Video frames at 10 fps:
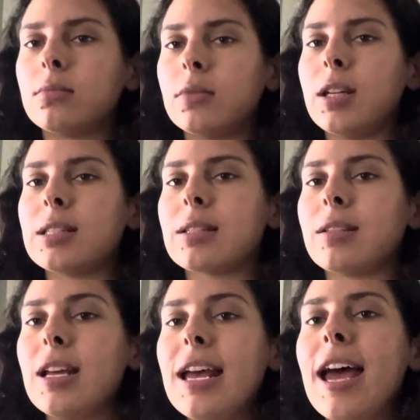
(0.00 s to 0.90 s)
it's
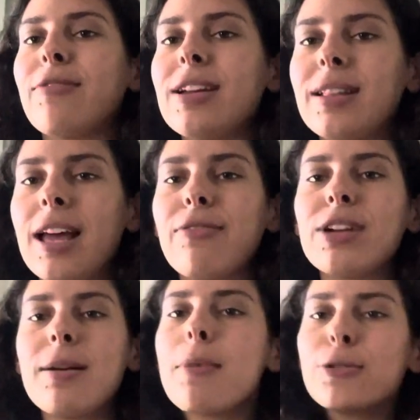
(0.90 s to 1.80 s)
every
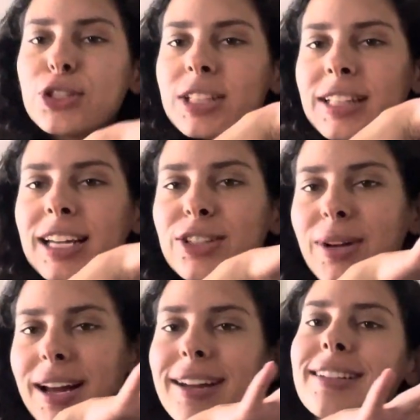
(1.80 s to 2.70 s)
every emotion that you
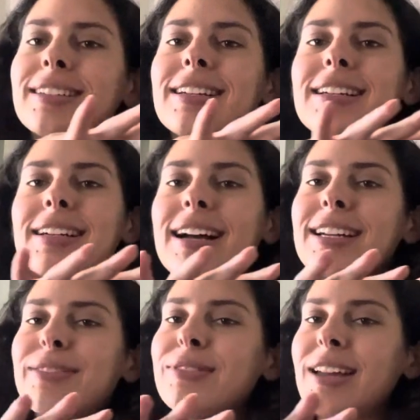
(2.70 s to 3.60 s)
had kind
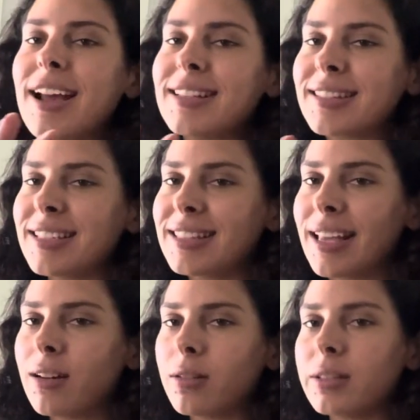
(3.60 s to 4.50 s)
of nicely
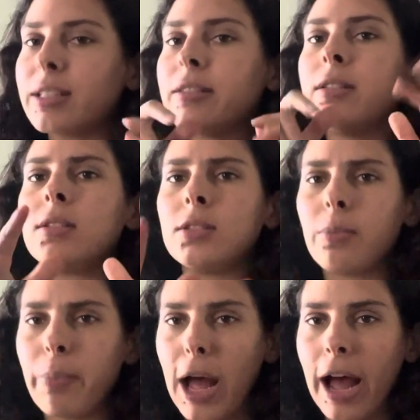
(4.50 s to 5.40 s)
settled and
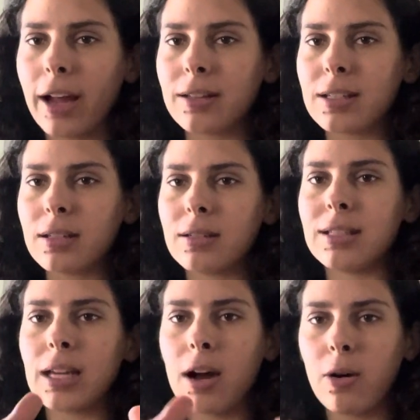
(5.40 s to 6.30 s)
packed
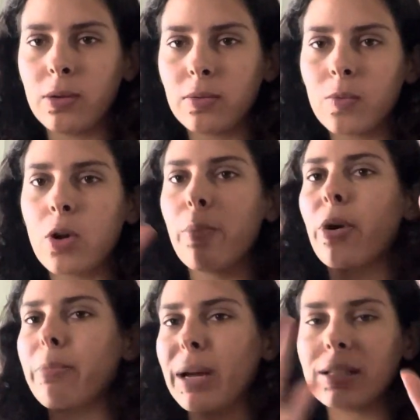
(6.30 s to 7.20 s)
down,
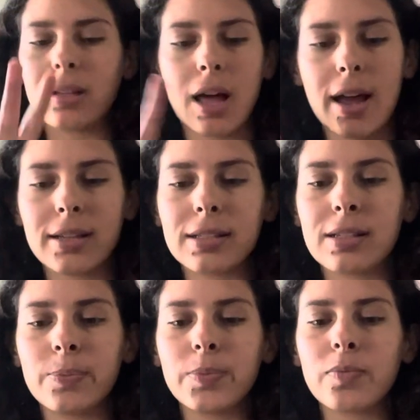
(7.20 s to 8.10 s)
compartmentalized,
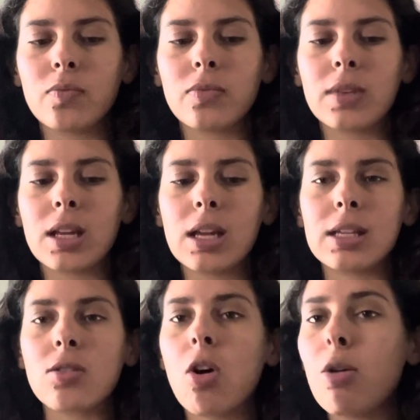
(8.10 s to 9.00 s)

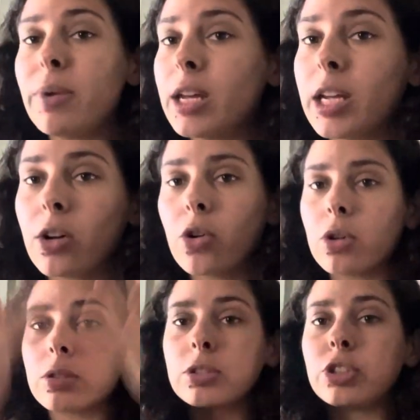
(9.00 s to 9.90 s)
is all being
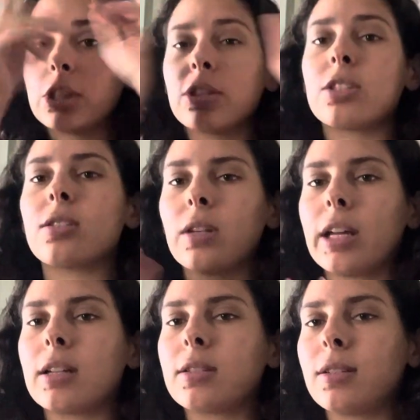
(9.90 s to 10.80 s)
just like